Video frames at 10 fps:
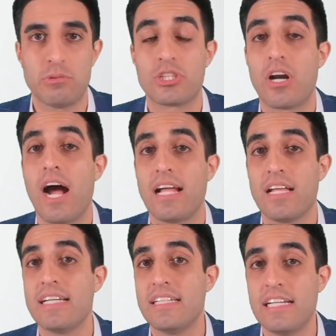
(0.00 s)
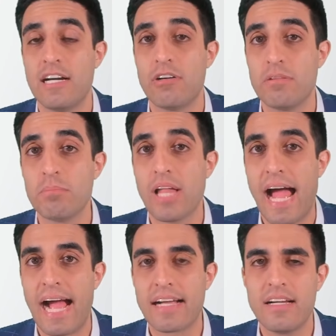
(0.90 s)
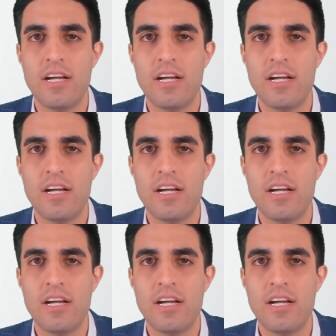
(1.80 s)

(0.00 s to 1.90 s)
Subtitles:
which are highlighted here in black.